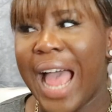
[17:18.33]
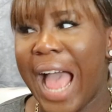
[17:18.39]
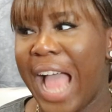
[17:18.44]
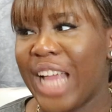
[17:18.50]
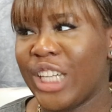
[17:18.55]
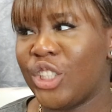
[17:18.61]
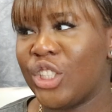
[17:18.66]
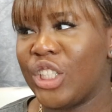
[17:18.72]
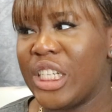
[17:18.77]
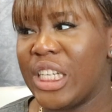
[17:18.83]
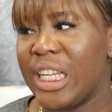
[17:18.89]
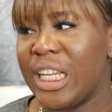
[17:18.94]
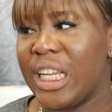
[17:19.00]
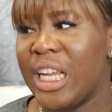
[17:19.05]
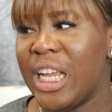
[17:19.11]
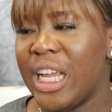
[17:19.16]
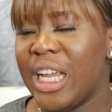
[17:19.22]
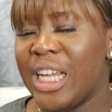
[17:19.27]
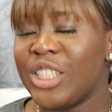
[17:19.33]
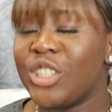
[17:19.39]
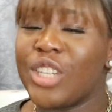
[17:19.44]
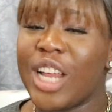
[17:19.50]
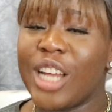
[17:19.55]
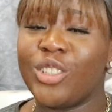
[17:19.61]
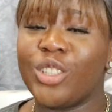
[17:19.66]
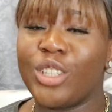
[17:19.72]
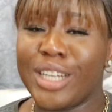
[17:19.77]
actually
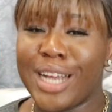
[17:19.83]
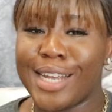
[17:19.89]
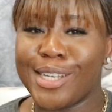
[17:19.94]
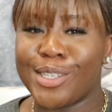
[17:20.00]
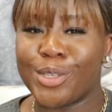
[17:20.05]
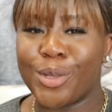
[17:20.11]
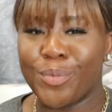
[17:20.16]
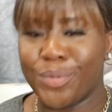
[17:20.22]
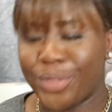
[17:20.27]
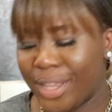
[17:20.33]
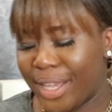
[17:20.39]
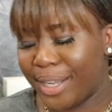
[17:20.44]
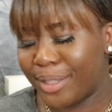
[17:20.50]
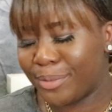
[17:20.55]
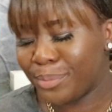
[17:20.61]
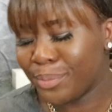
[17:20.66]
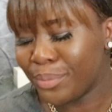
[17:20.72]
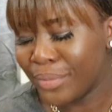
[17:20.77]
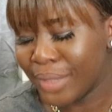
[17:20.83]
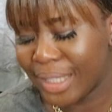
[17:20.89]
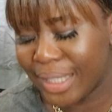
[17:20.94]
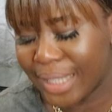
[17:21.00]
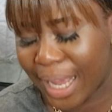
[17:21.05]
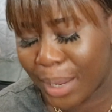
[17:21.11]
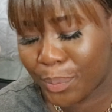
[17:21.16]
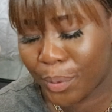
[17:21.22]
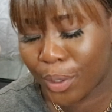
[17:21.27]
should i show you guys something
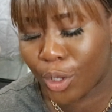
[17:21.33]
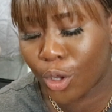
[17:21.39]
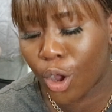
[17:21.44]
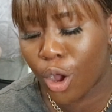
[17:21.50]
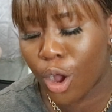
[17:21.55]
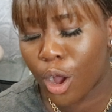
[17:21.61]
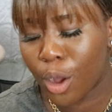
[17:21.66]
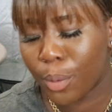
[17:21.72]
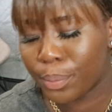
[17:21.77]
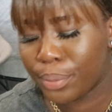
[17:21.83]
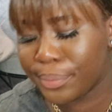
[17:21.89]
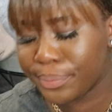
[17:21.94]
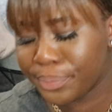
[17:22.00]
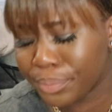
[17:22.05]
that i pick up